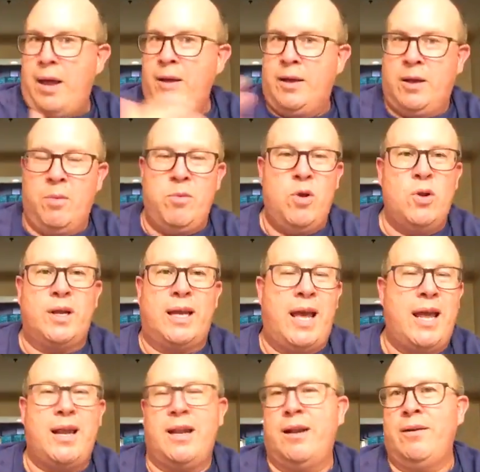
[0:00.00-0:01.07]

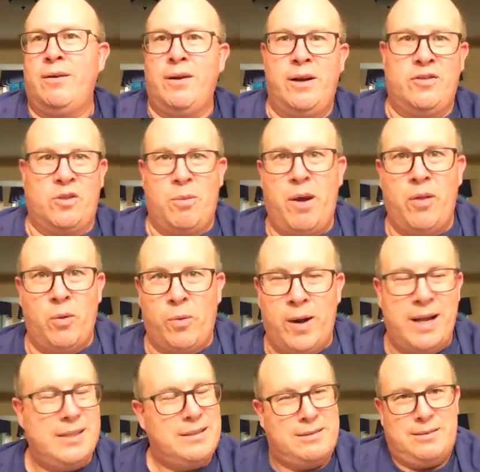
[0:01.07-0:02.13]
communicate in some other
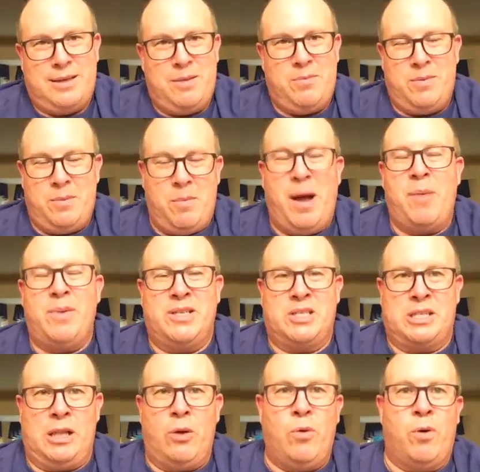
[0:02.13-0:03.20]
ways, it might be
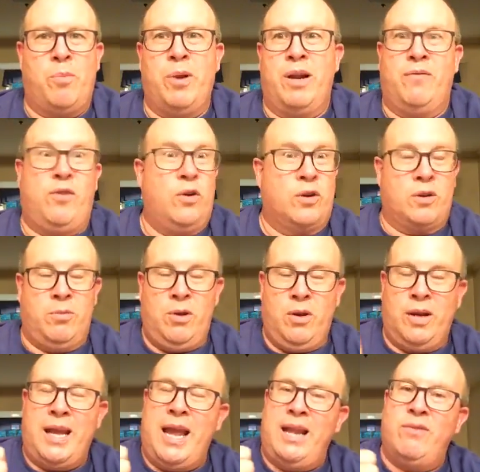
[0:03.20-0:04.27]
slower. But if you're
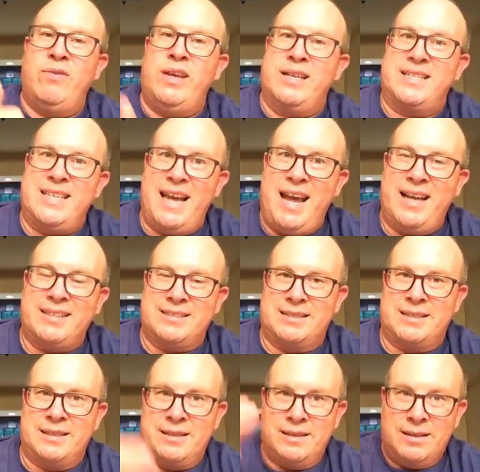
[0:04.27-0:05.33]
communicating via
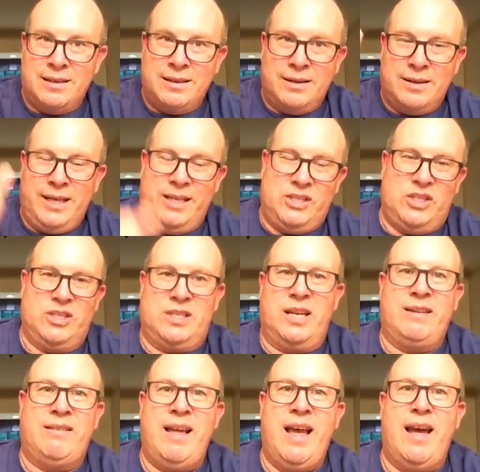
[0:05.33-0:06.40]
text, it's just
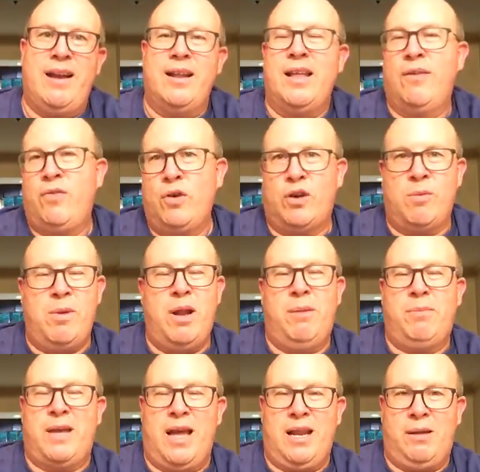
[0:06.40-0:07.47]
like that. If you're
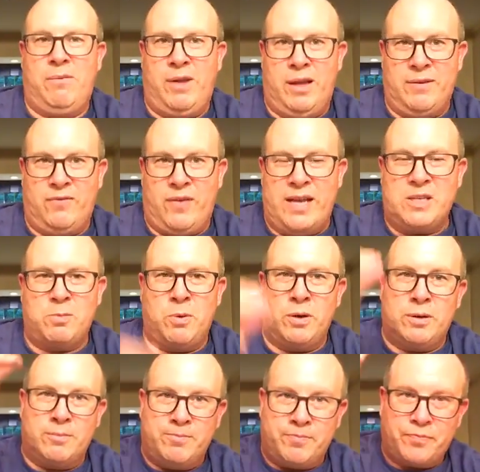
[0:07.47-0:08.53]
communicating via
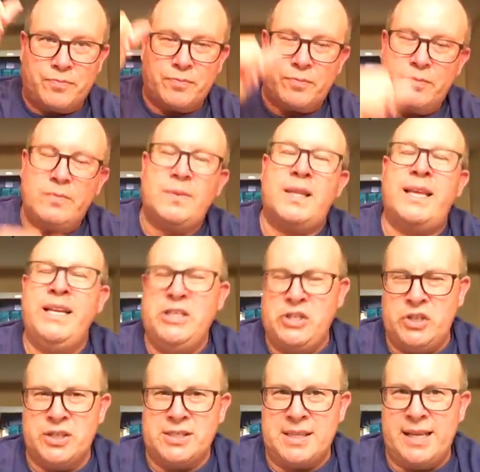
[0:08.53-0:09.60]
Facebook, it's
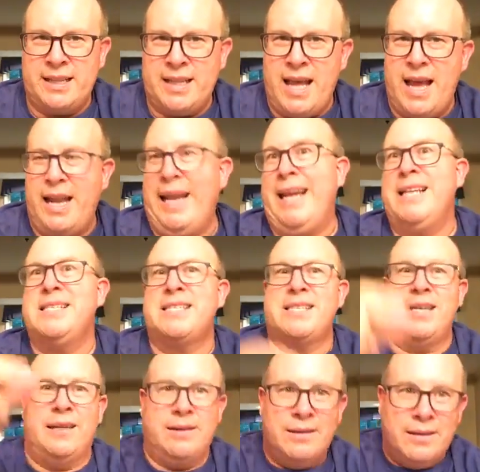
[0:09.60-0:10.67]
just like that.
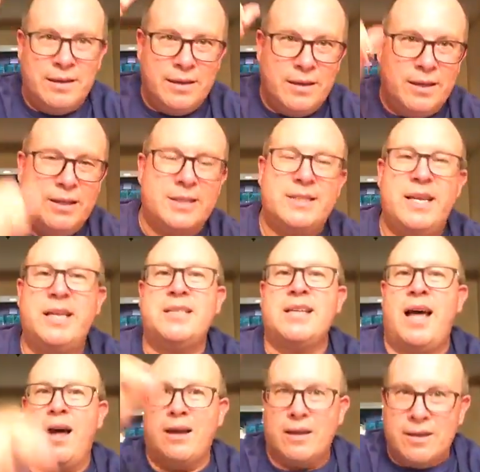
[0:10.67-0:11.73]
Insta,
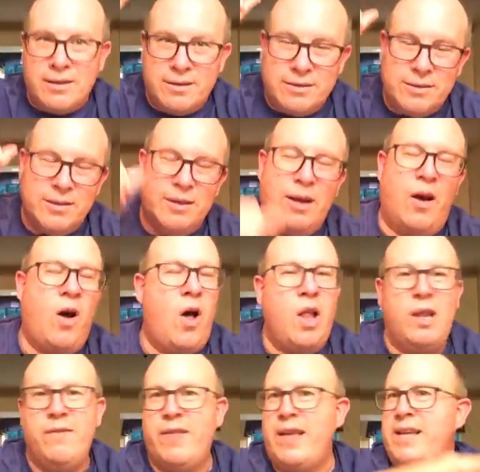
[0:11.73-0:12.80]
TikTok,
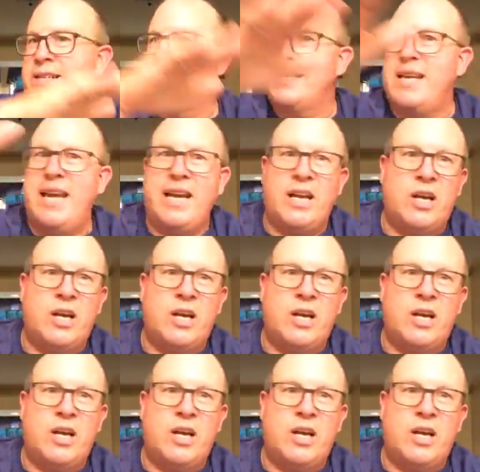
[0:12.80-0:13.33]
all of these, it